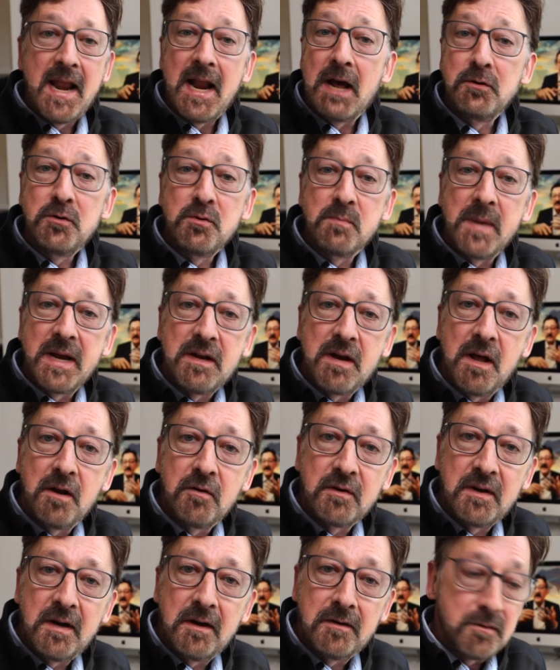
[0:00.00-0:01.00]
and I'll do my
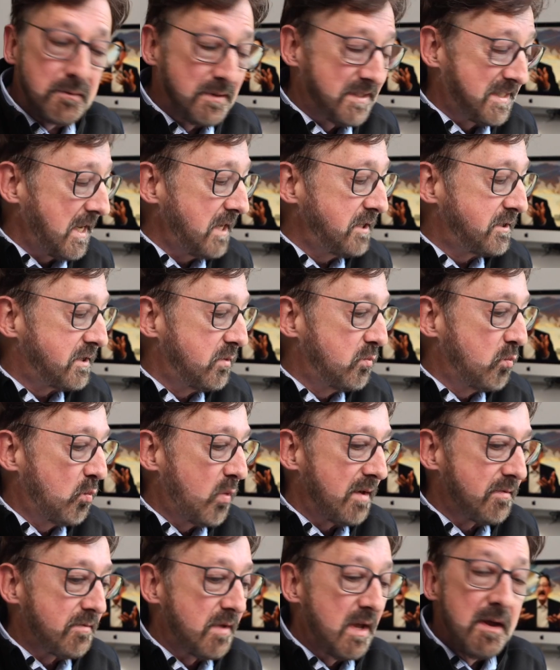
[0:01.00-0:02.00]
color characterization
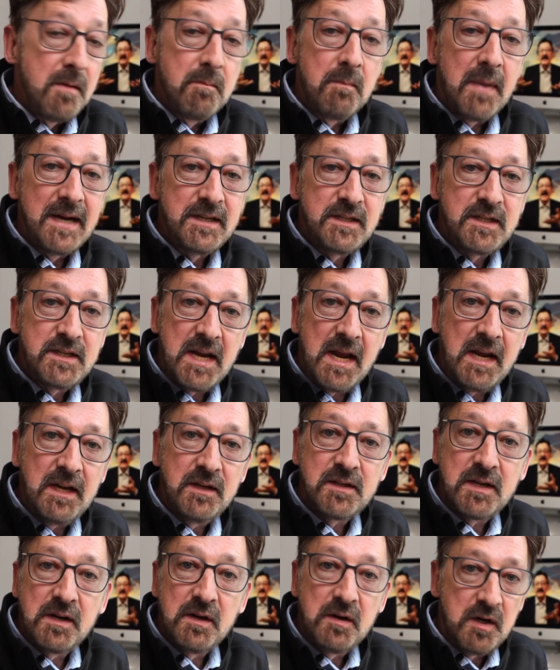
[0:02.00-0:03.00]
with my
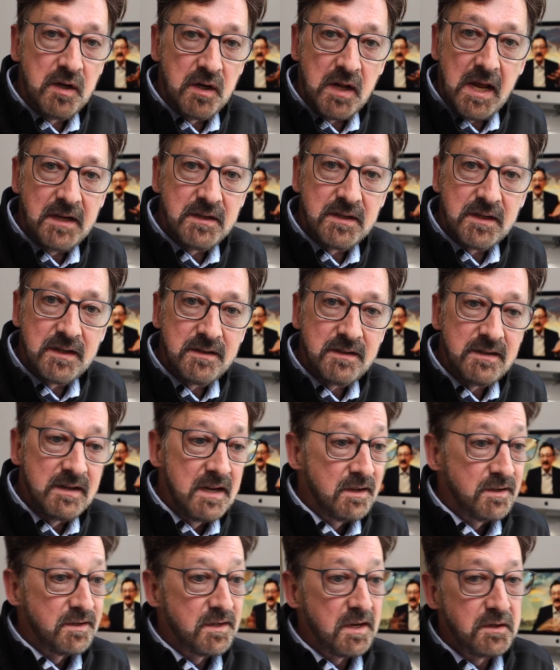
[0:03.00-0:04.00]
stains and glazes,
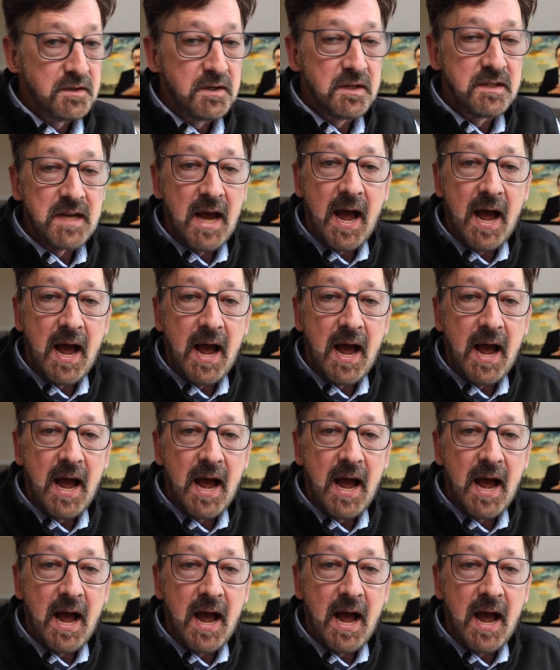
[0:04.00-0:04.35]
such as